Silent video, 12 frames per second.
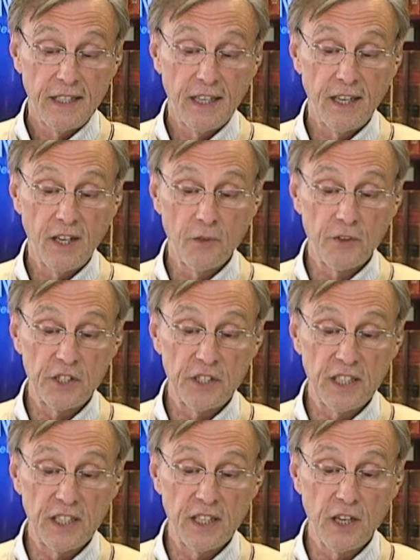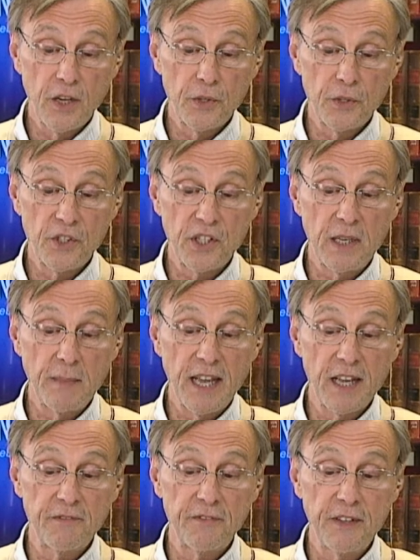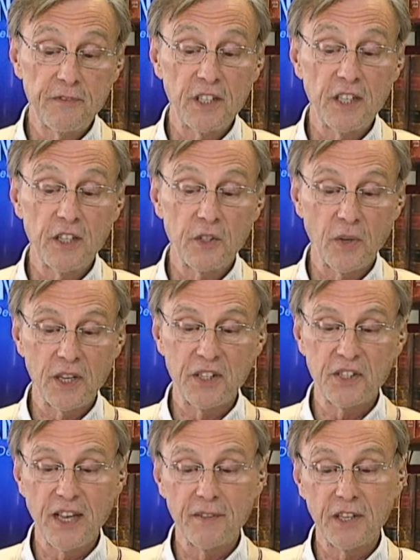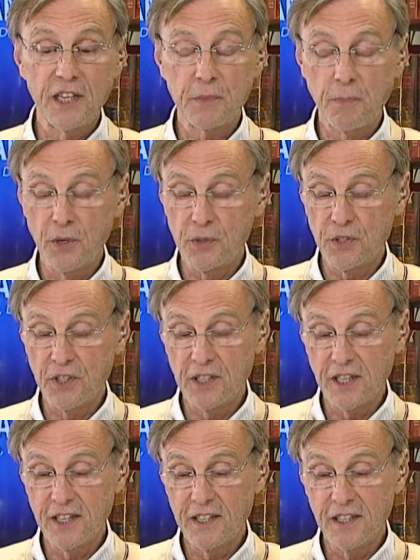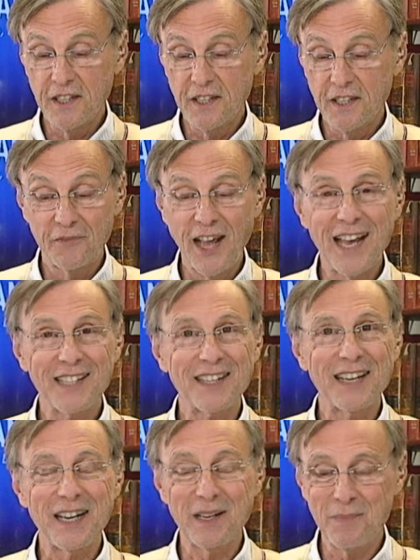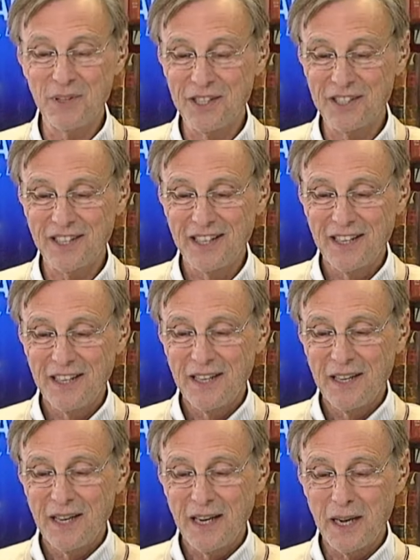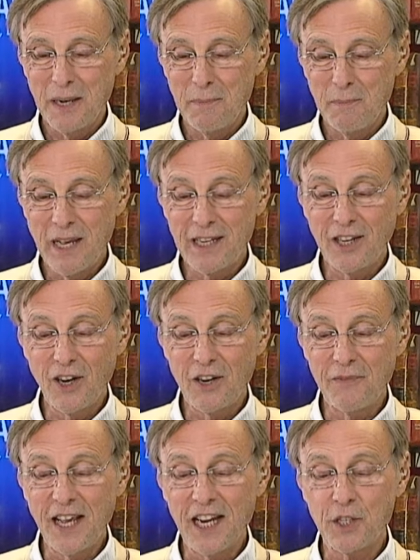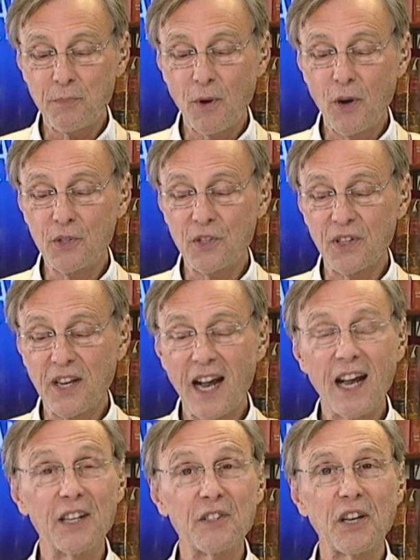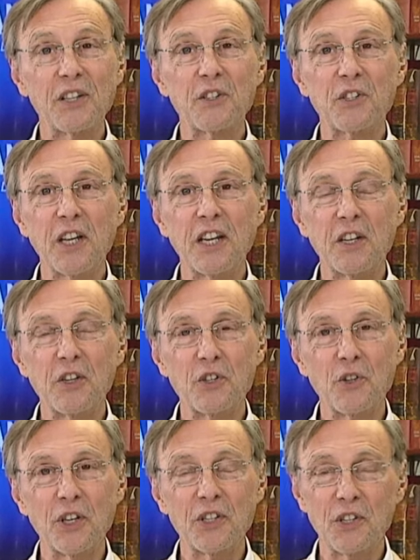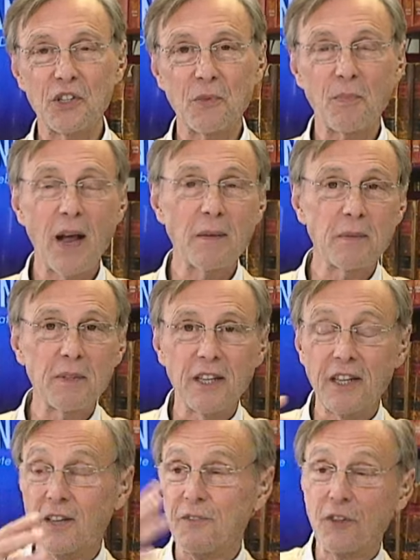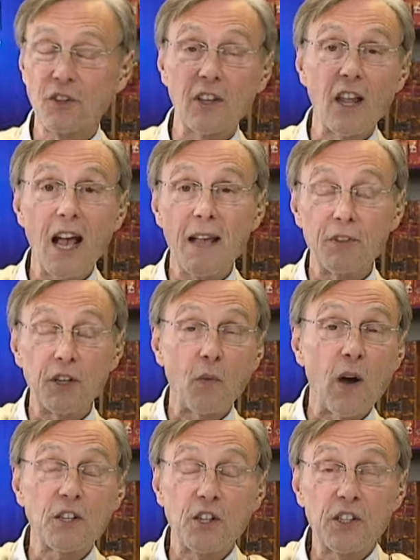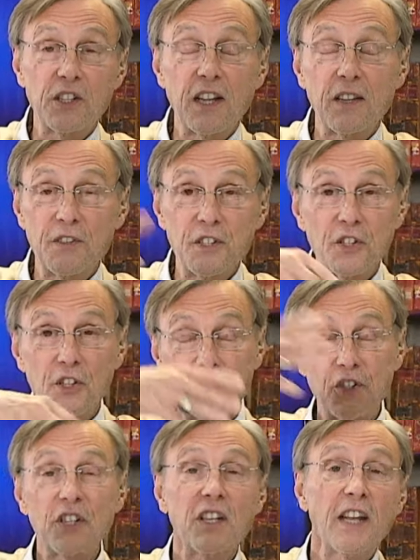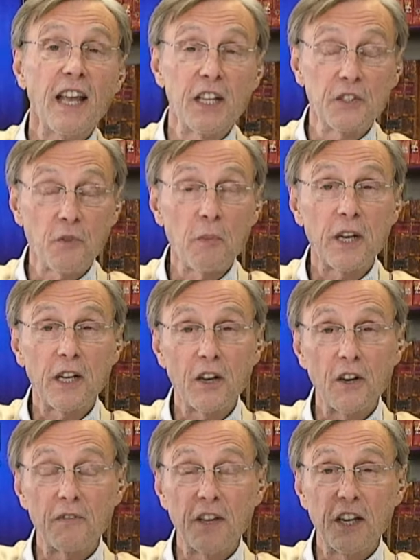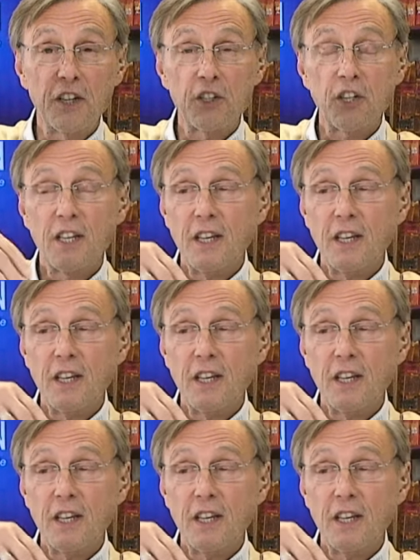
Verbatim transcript: Uh, over at Daily Kos, Z-Man1527 has posted a, uh, a fascinating piece. Uh, Medicare Advantage, pros and cons, understanding your choices. You're probably, you know, if you're alive and you're watching television, you're seeing ads for Medicare Advantage.